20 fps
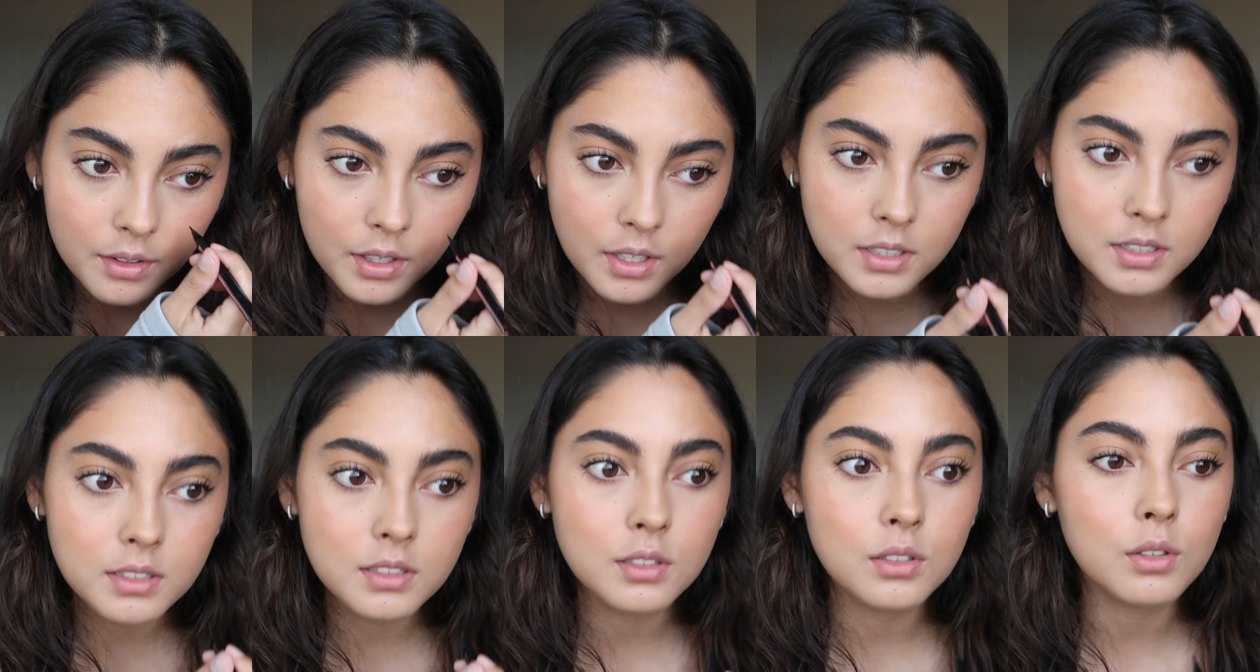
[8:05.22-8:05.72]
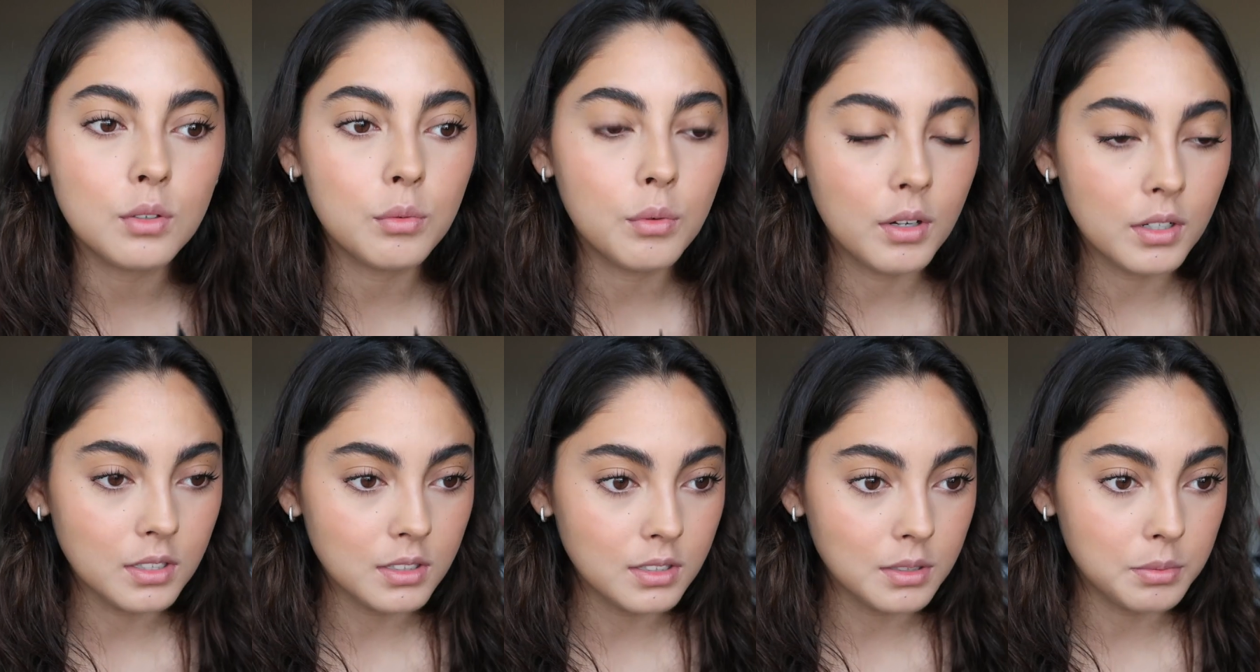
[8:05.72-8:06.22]
I still
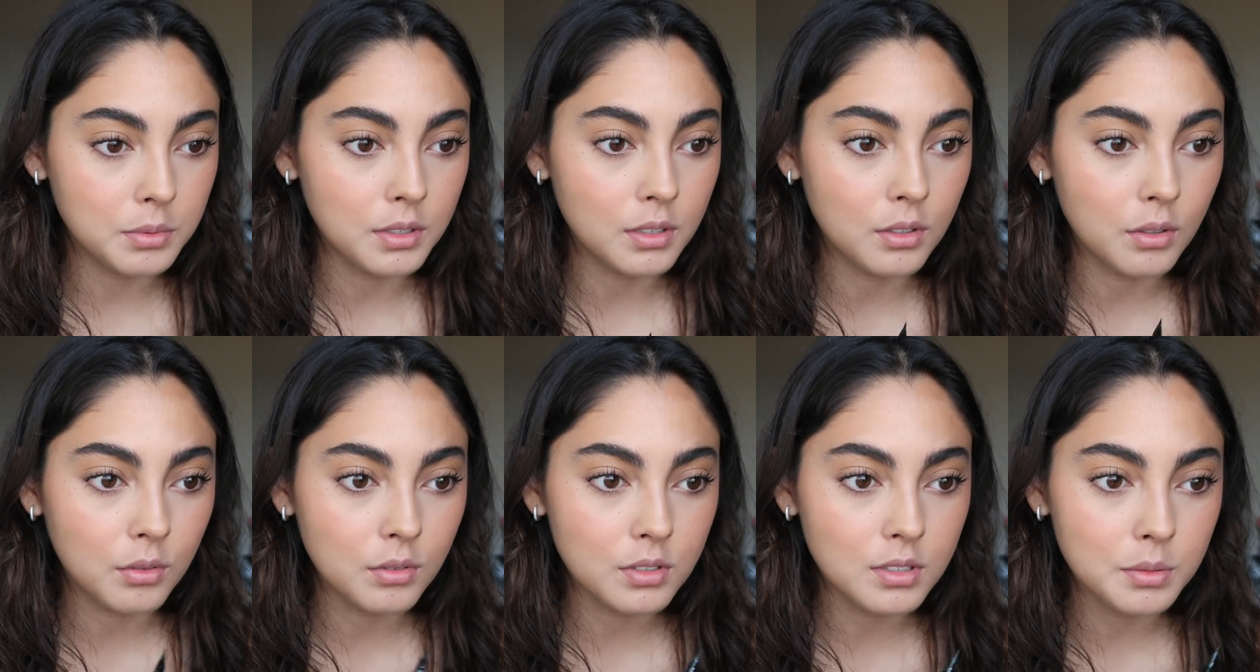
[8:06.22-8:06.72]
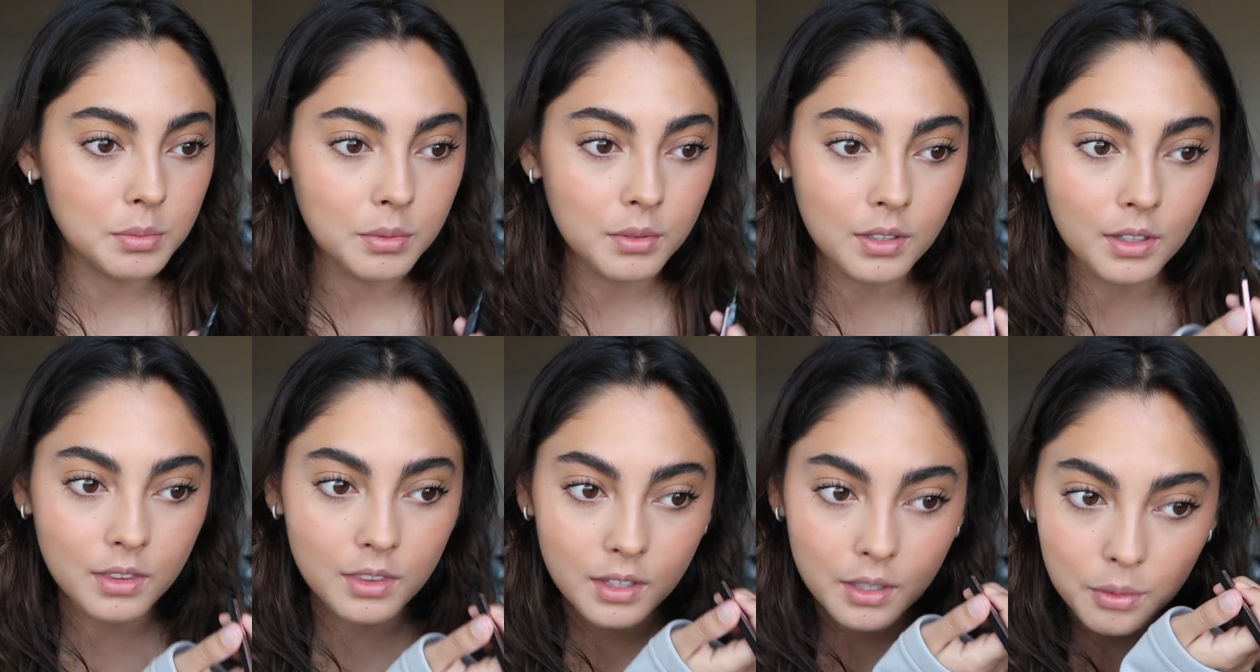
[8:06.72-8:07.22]
want it to be noticeable
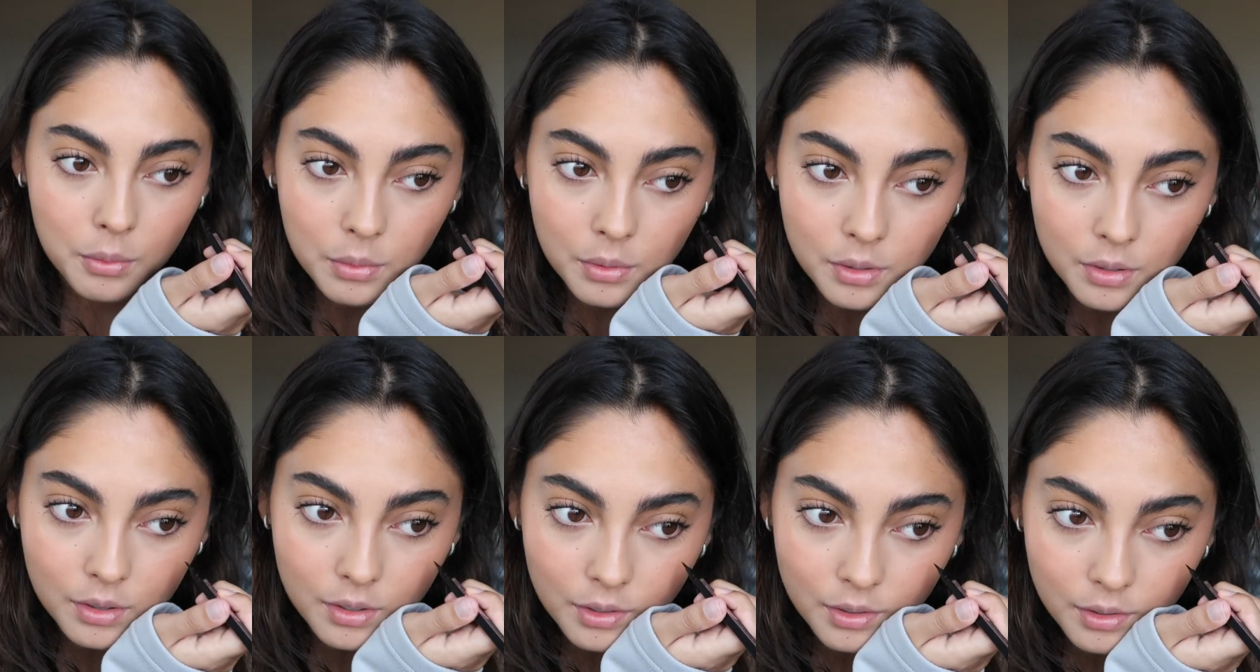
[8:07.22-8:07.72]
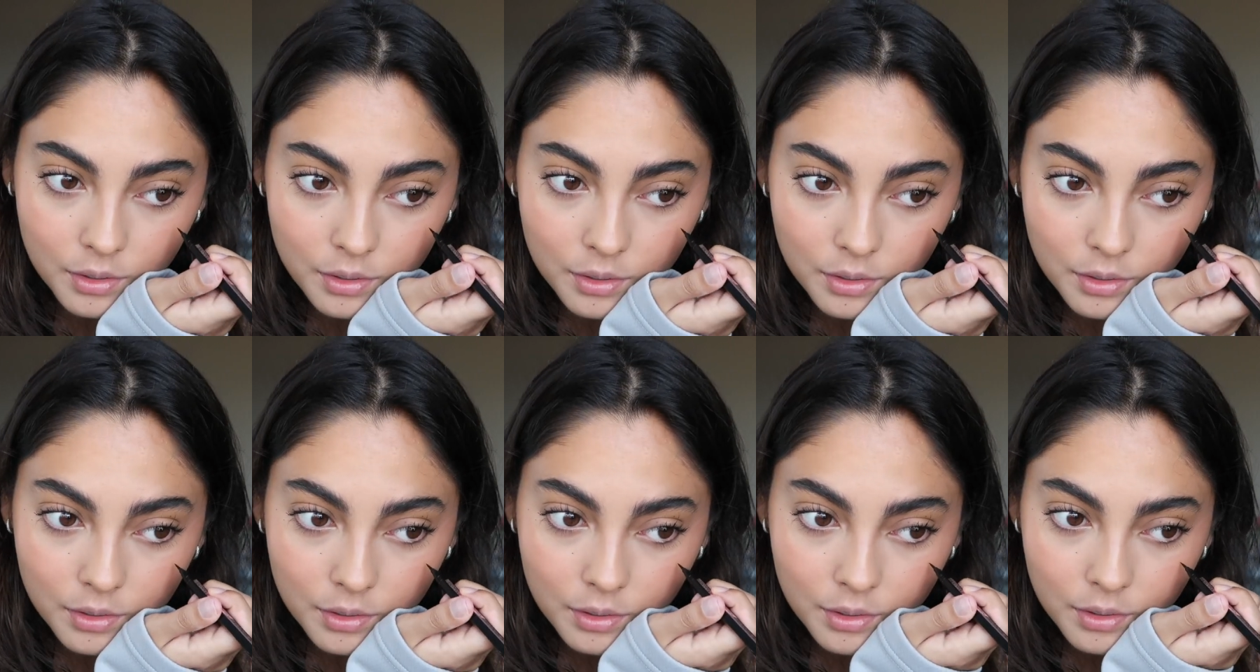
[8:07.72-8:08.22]
that they were
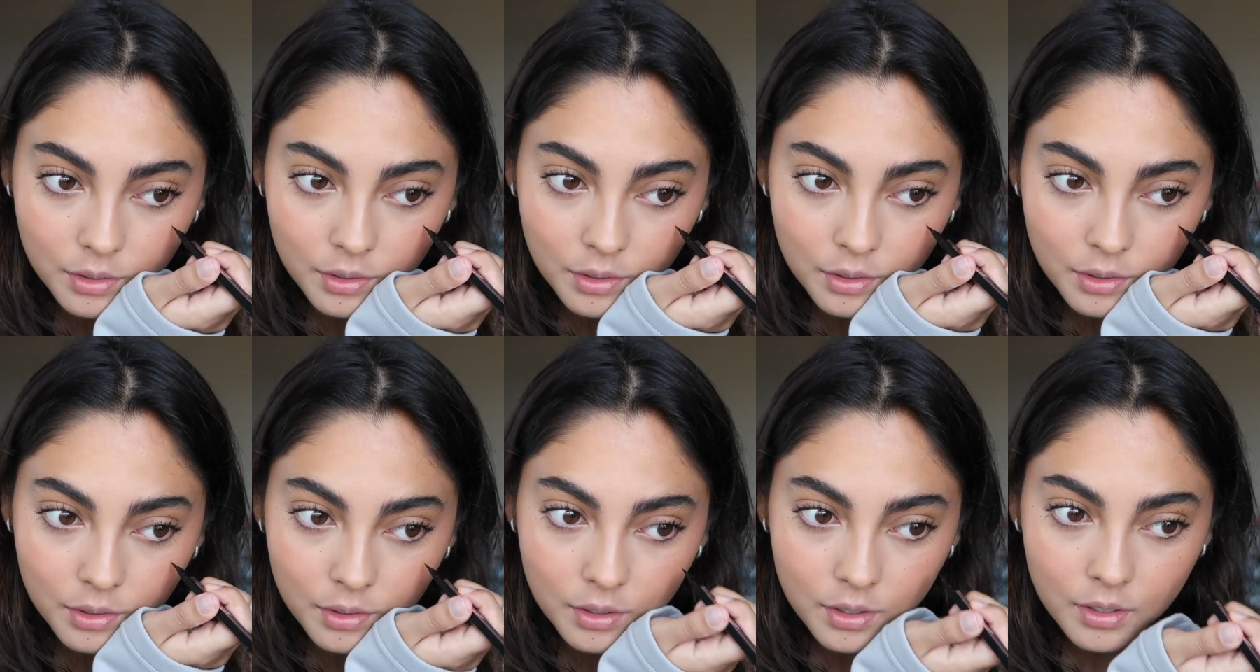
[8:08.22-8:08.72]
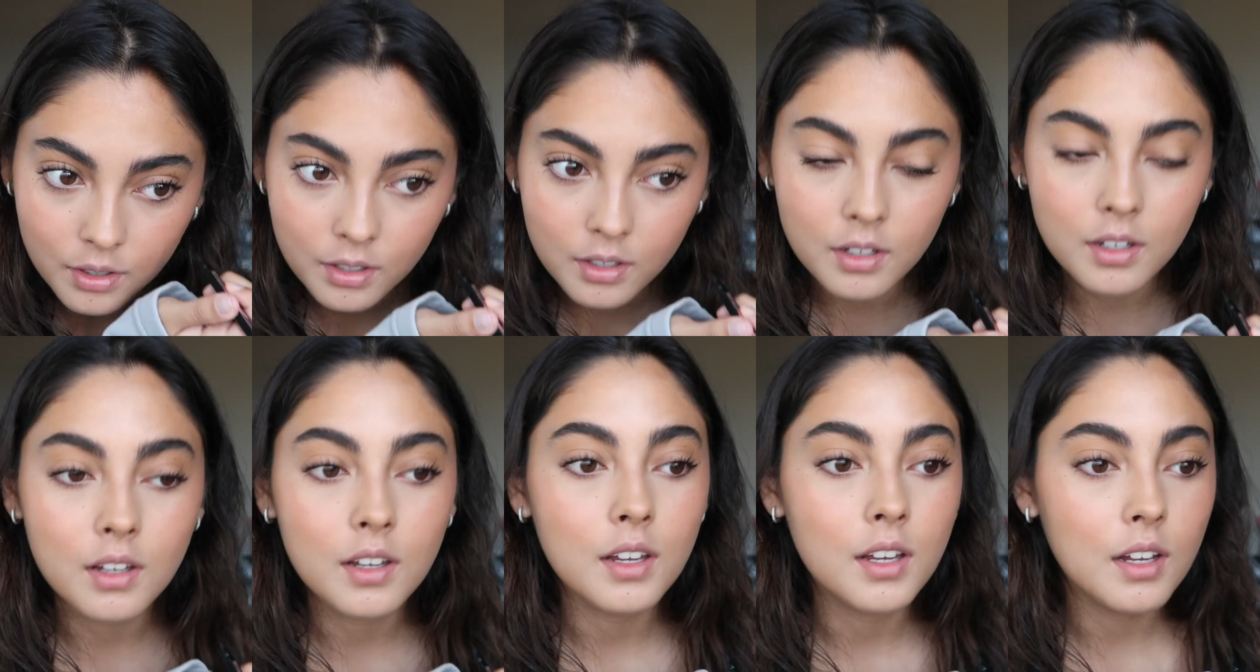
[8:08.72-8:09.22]
there,
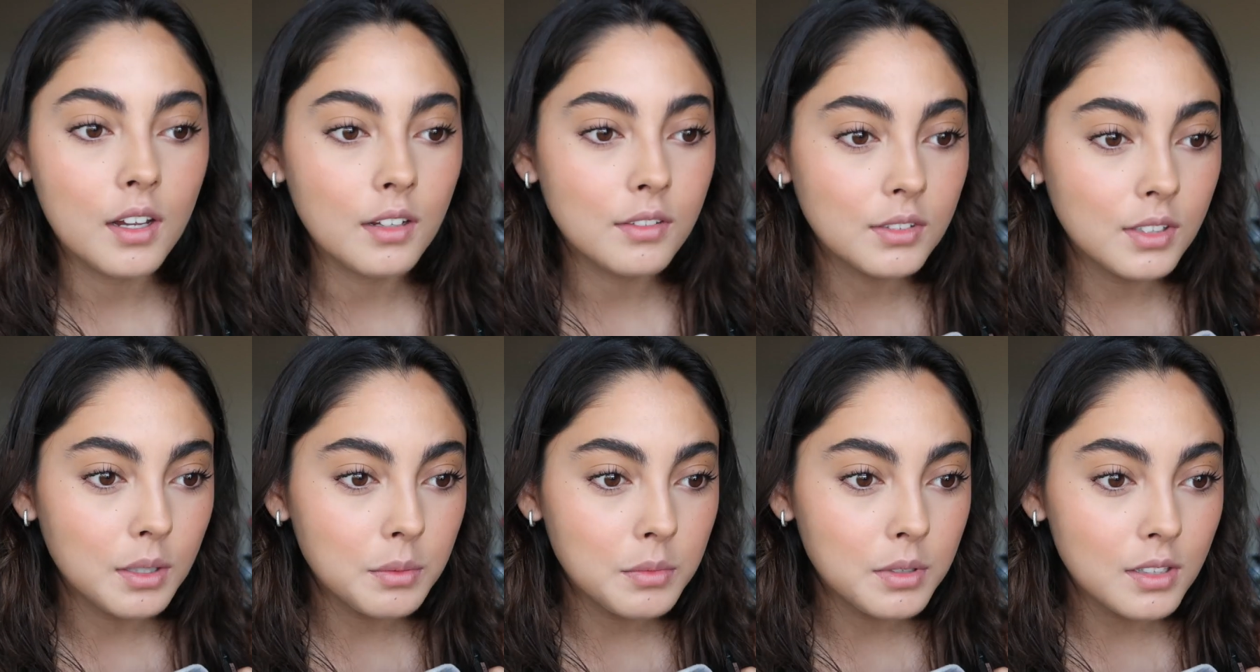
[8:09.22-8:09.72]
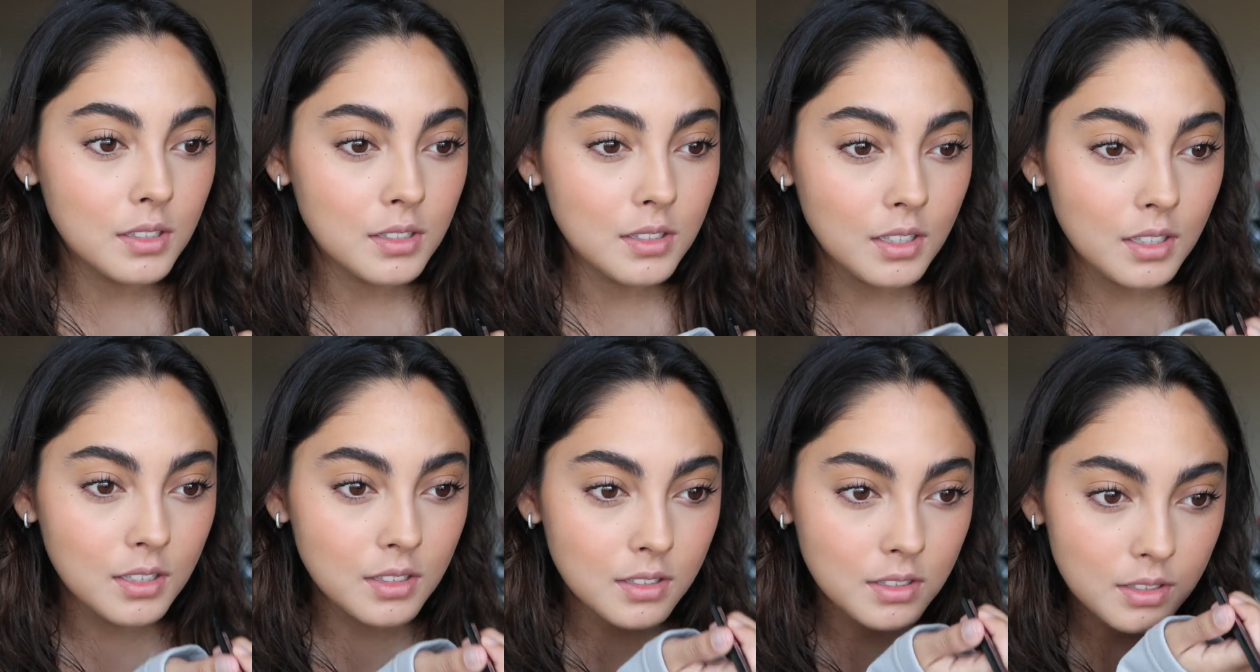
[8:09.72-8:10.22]
if that makes
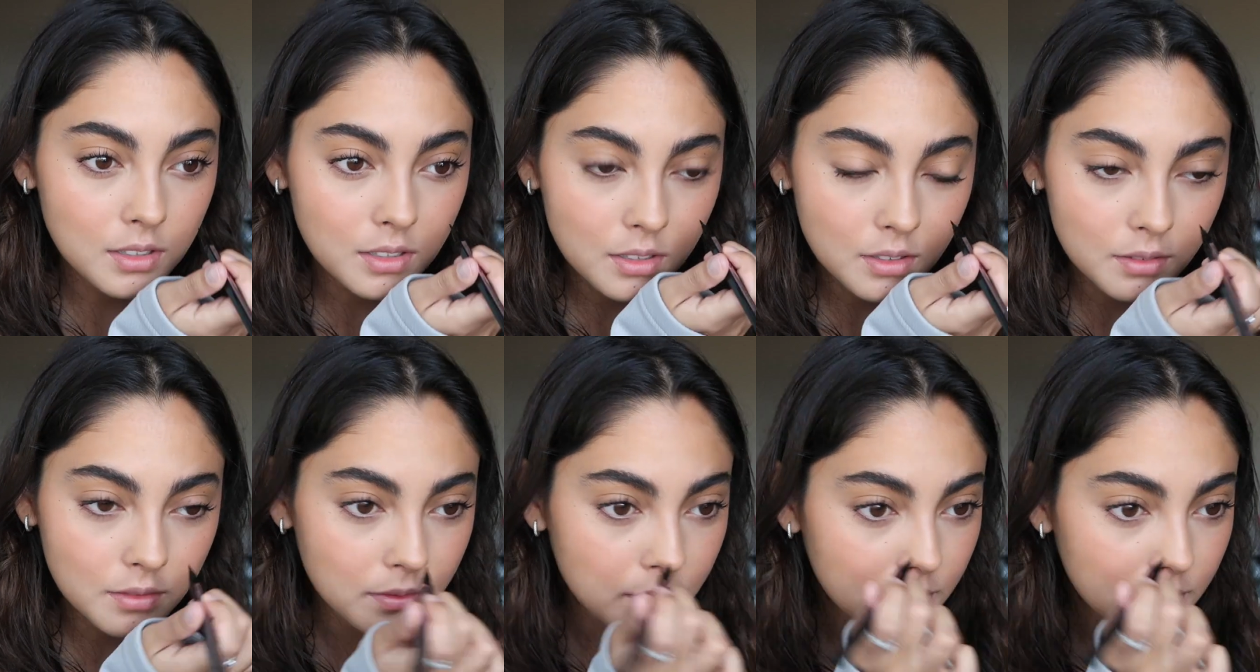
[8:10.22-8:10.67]
sense.